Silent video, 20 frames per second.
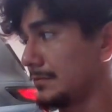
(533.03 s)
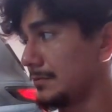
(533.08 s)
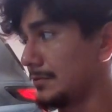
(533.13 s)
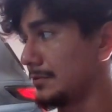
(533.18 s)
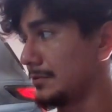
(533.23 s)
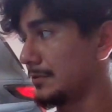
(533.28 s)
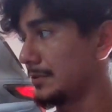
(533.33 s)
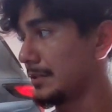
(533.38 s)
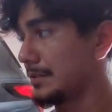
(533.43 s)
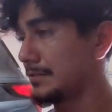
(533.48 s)

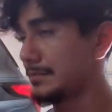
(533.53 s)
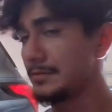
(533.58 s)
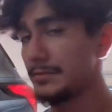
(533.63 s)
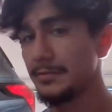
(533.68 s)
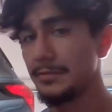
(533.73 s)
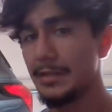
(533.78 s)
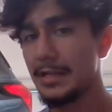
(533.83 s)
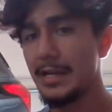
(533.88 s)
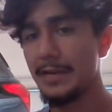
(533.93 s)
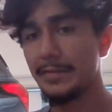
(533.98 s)
You okay?
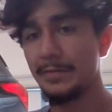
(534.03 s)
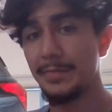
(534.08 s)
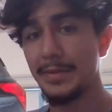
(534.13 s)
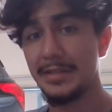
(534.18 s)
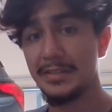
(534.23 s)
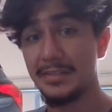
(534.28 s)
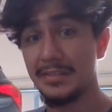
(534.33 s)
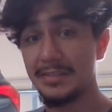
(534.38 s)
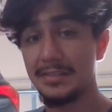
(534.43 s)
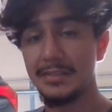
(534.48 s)
So I have the
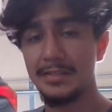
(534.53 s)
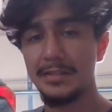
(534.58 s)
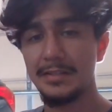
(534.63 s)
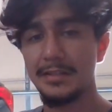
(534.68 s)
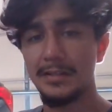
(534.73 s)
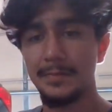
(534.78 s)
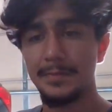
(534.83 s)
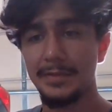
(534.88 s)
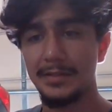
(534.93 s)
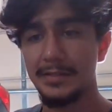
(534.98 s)
patient
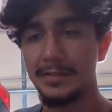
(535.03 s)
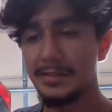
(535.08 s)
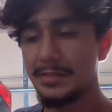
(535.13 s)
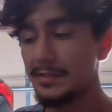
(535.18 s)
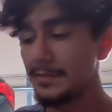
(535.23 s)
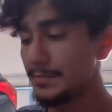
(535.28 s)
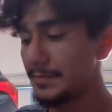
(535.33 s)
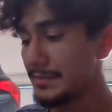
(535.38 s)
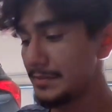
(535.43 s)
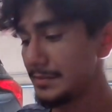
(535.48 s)
seated up in a
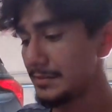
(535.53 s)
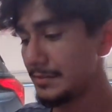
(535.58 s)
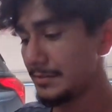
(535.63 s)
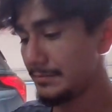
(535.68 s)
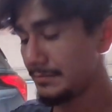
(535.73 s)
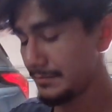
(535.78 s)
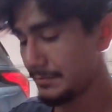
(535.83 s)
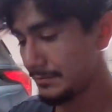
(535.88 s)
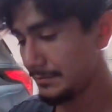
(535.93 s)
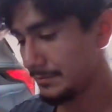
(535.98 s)
seated position.